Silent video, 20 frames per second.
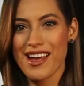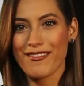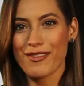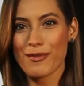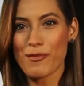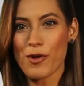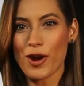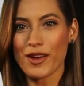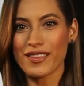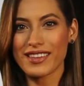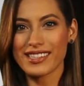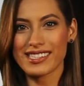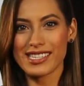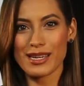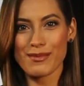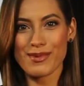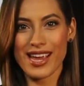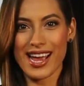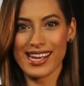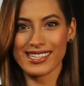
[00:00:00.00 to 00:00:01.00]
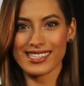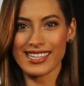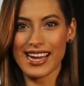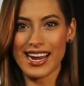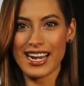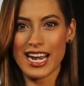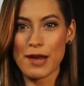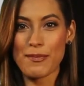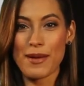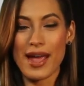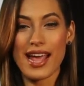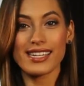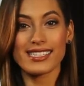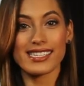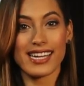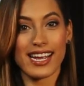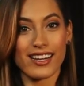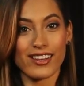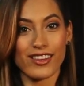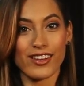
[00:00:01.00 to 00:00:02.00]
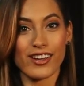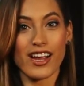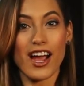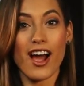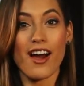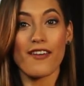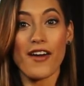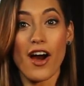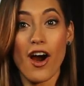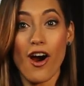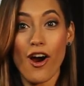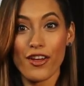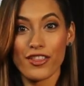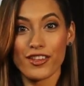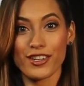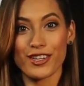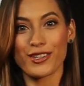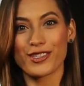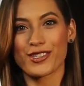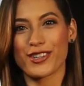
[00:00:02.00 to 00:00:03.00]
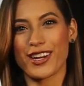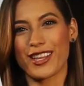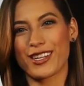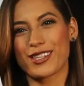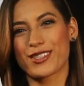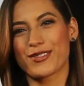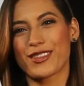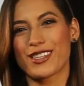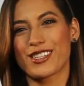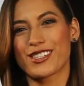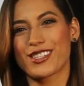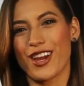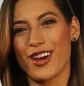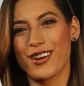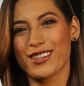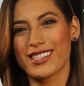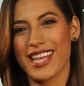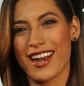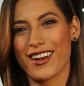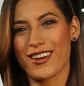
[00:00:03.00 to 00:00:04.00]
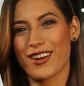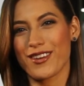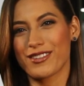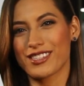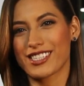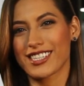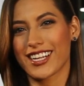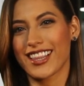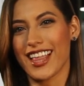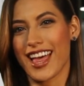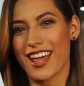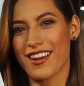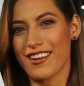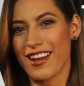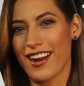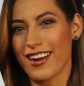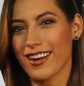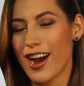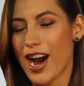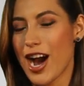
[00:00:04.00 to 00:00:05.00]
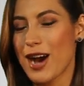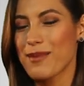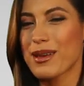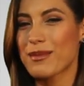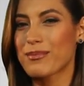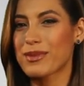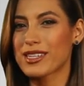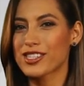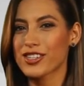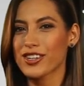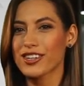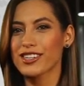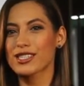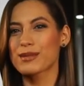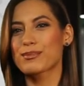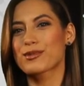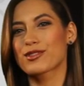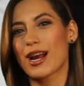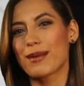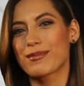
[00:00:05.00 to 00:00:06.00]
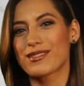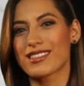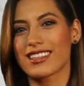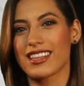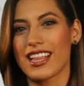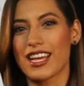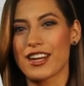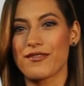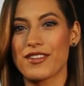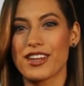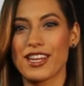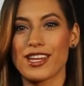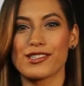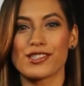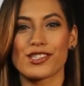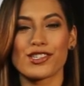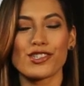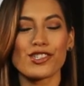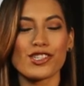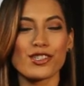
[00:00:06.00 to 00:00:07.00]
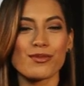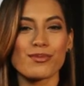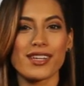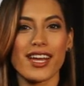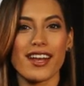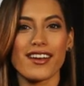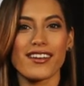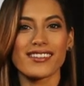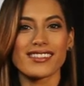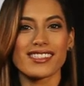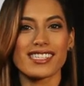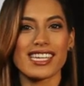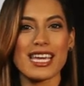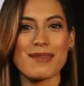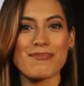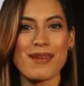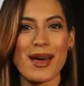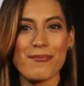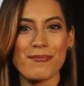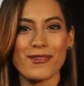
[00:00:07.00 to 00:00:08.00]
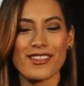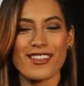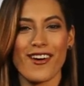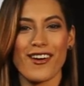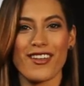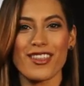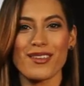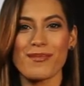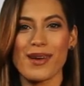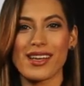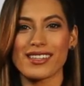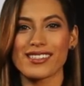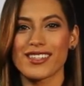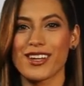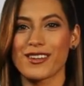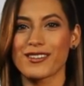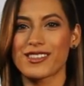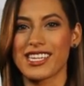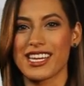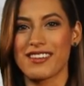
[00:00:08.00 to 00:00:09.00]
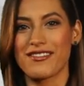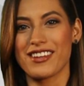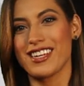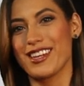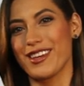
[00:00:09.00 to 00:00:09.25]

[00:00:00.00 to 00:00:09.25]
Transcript: For more on the C B S lineup and to get a look of all the new trailers for the shows, head on over to Collider dot com and be sure to subscribe to the Collider Videos YouTube channel to keep up with all the must-know T V